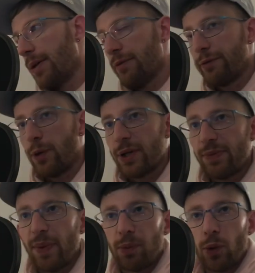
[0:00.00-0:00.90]
Of course,
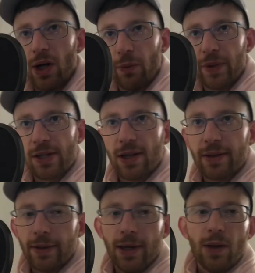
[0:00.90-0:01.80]
people will
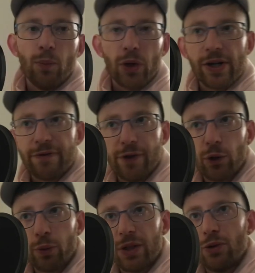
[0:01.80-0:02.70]
help. Bulgaria's
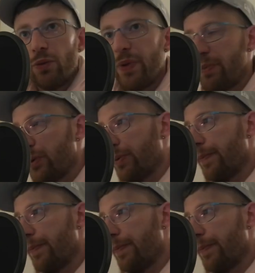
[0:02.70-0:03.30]
filled with good people.